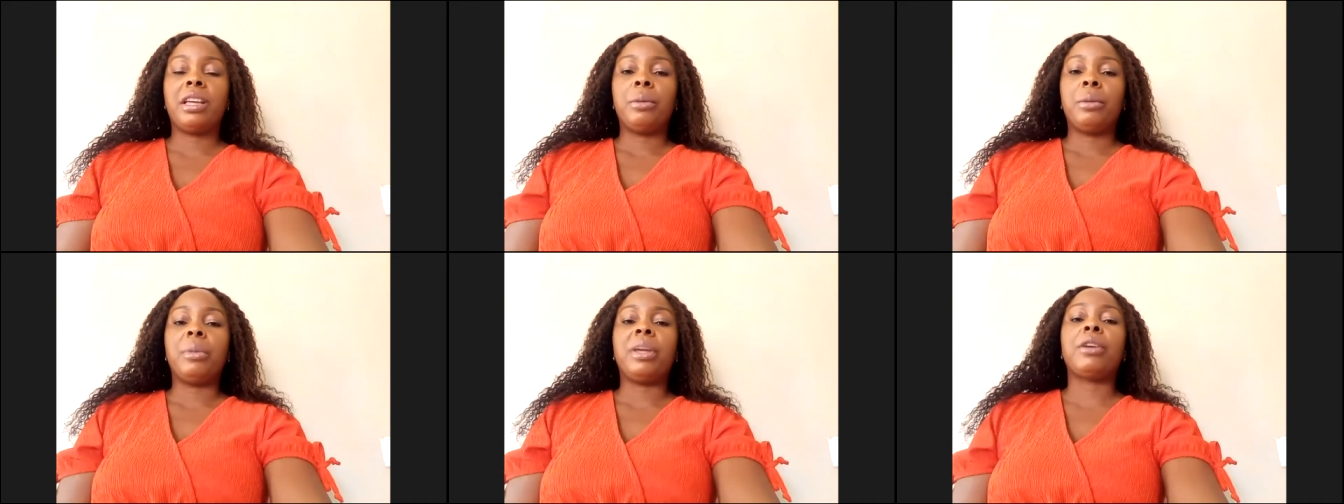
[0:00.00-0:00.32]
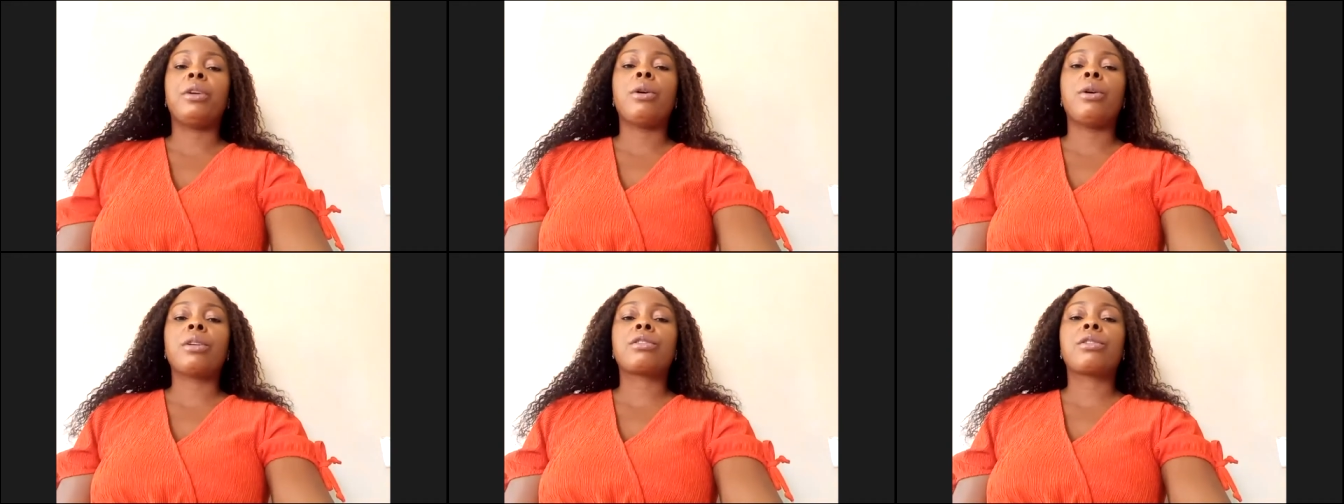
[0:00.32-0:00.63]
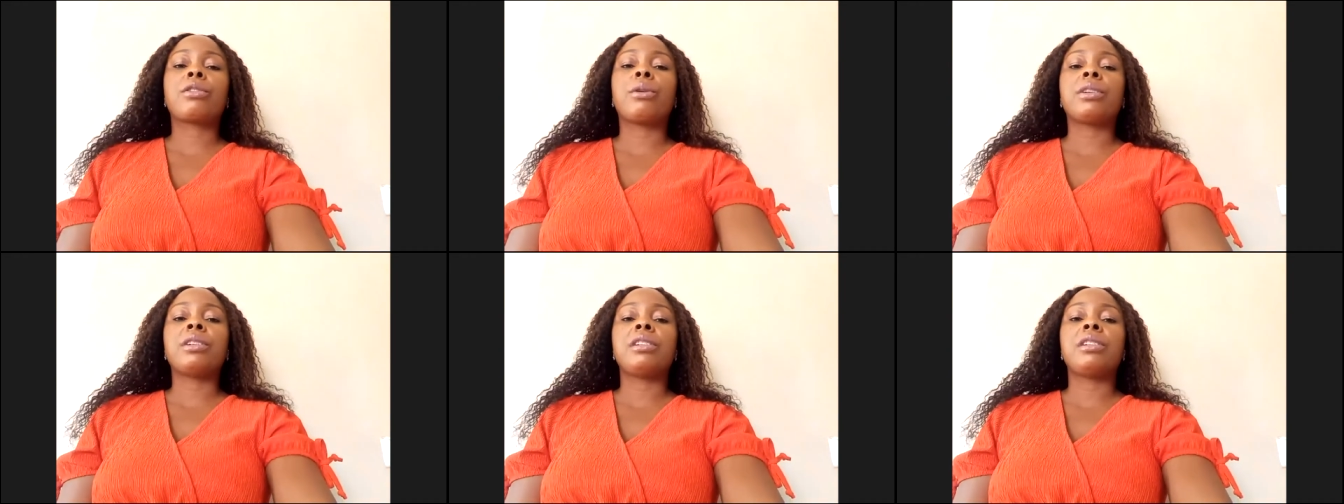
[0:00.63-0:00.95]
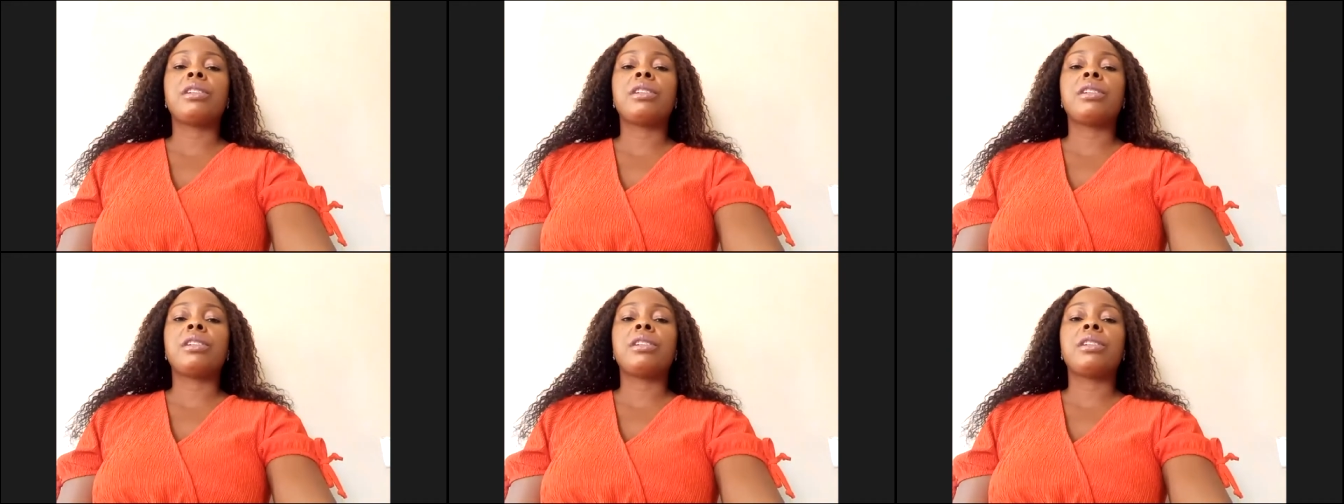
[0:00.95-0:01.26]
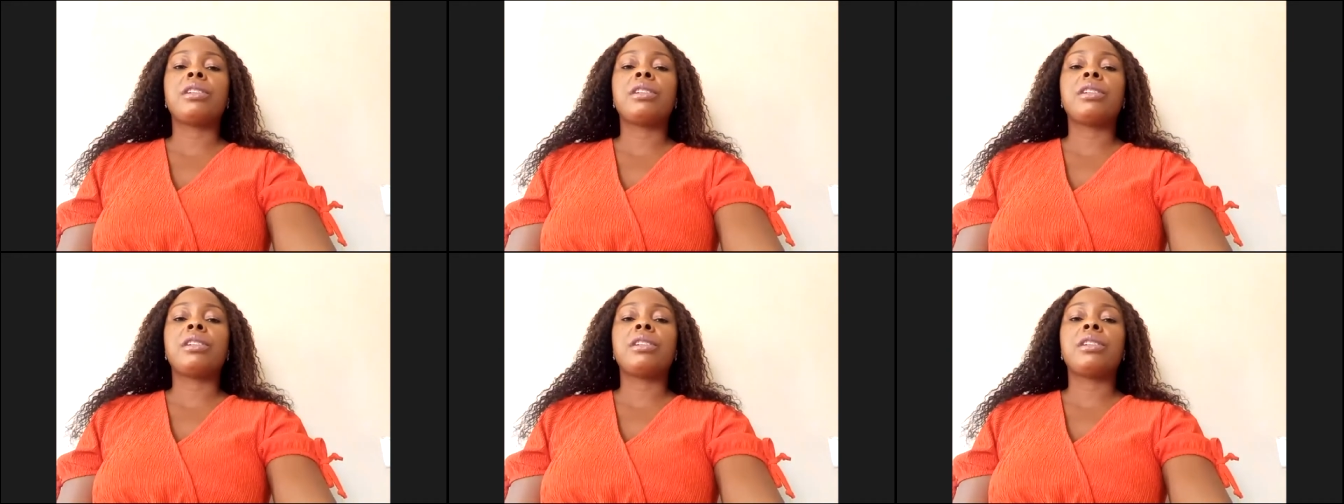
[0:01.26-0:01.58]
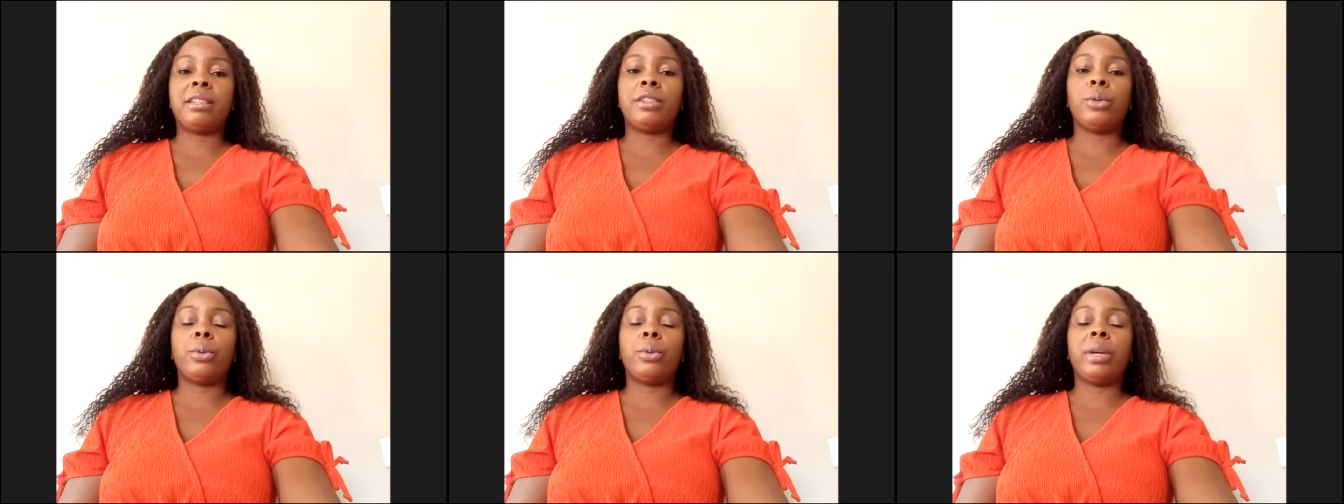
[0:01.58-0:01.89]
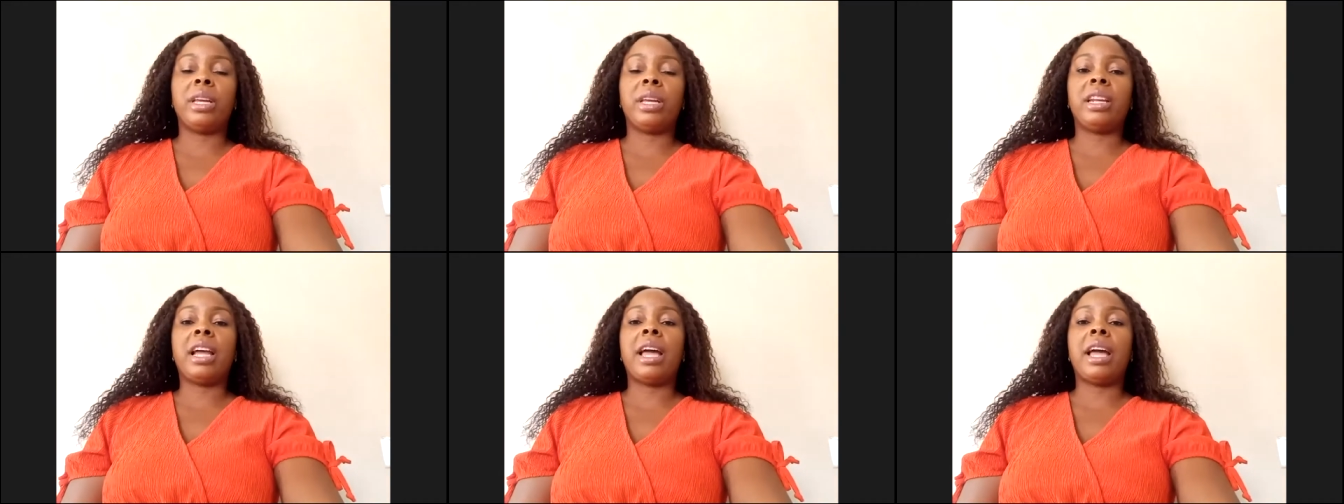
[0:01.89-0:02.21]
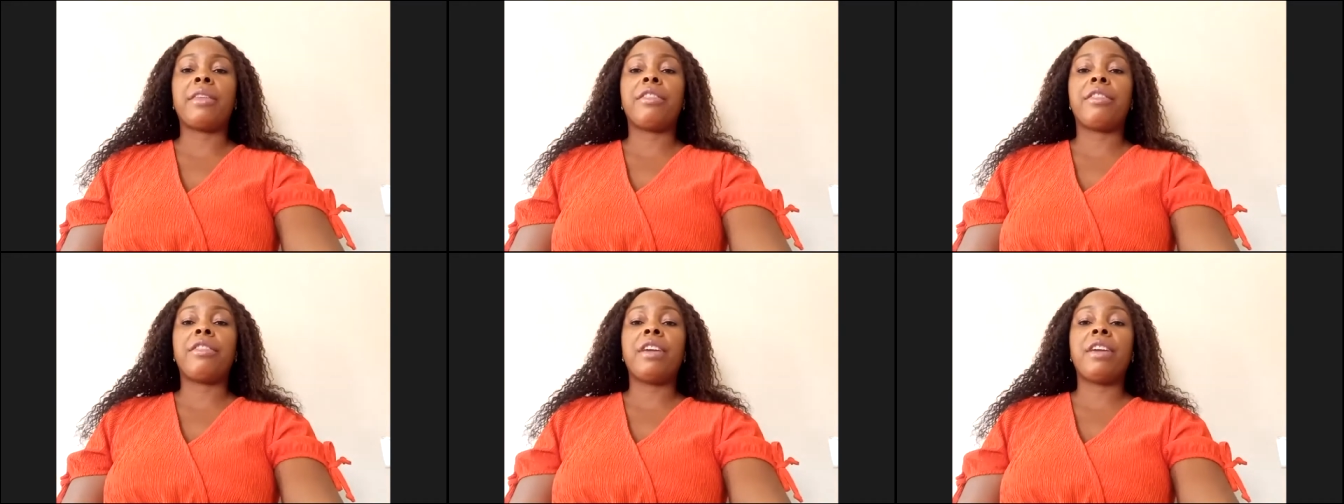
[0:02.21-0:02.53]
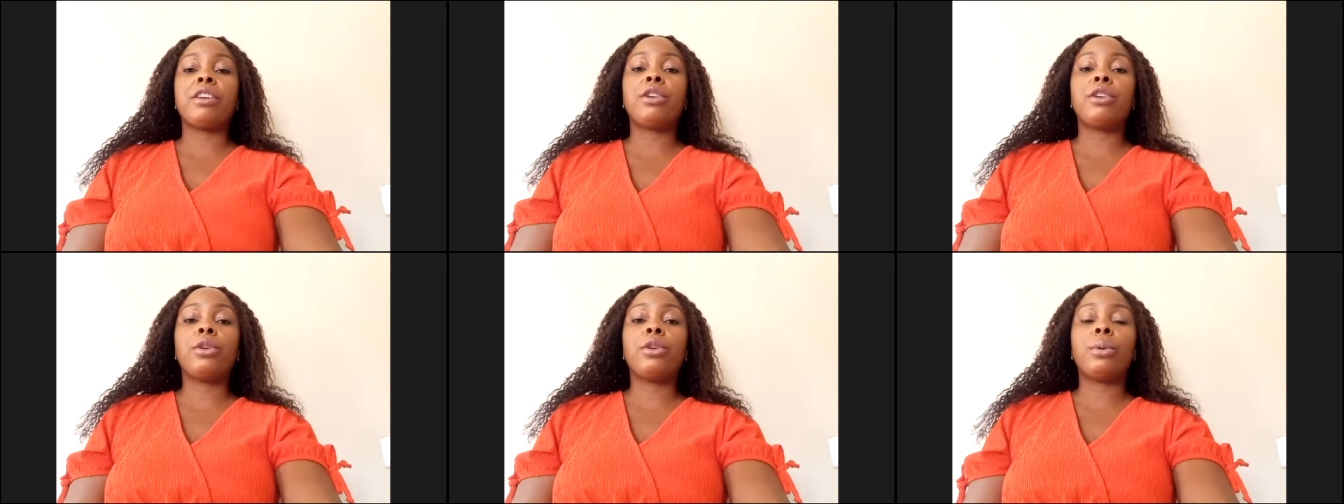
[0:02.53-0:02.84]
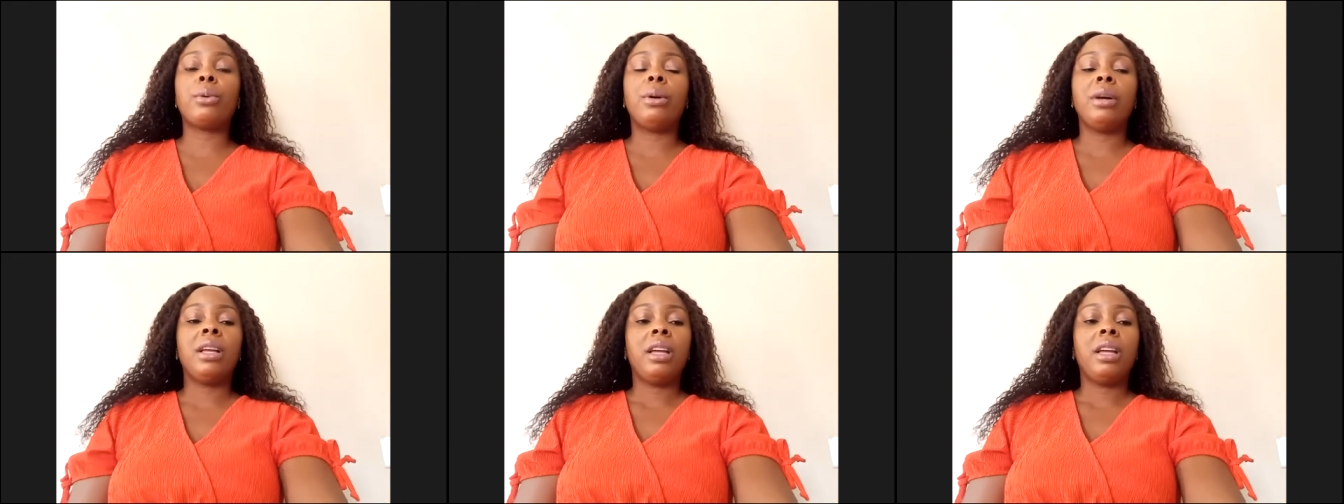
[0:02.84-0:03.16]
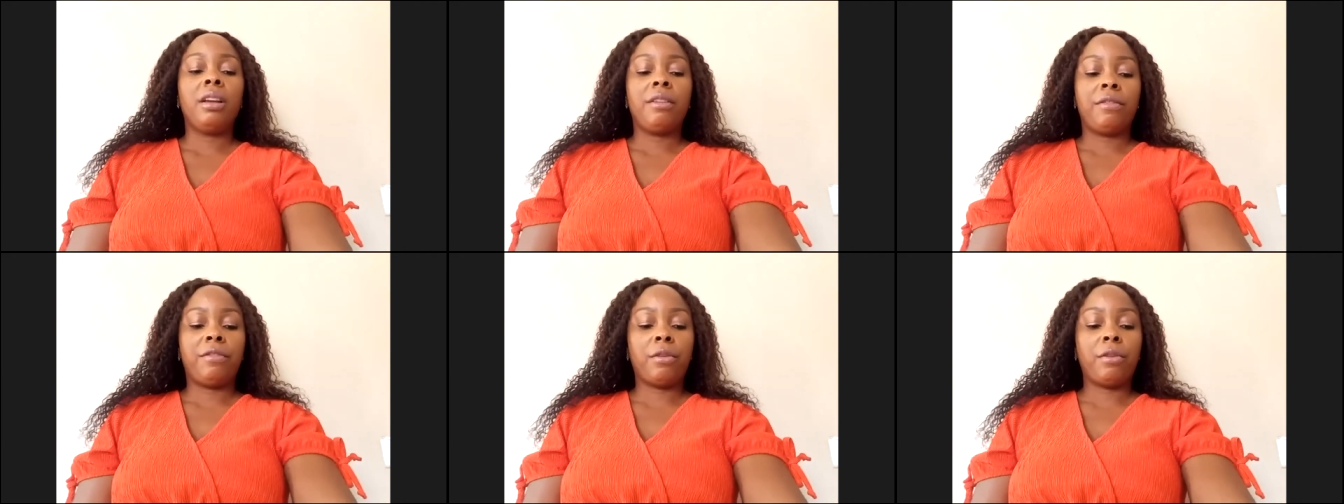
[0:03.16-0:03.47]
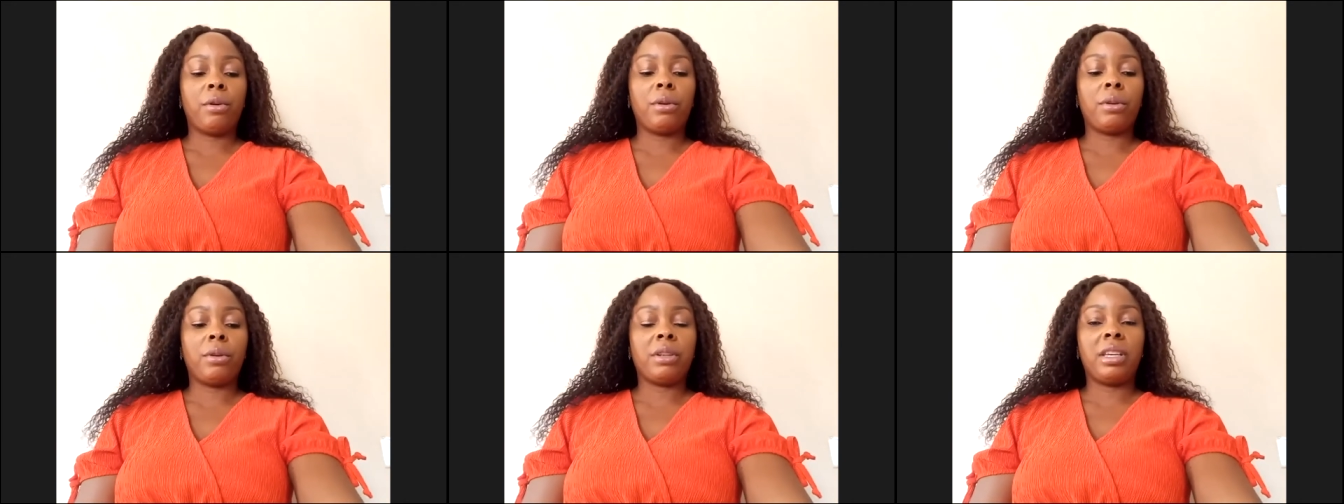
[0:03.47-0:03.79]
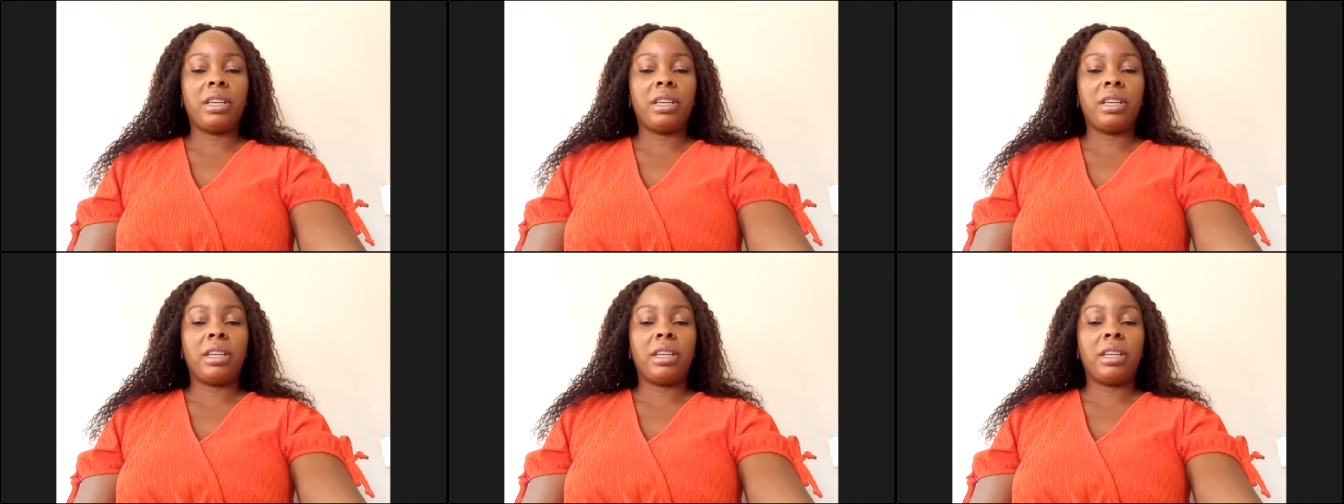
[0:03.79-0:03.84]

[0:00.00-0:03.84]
May God continue to bless you. And I thank you for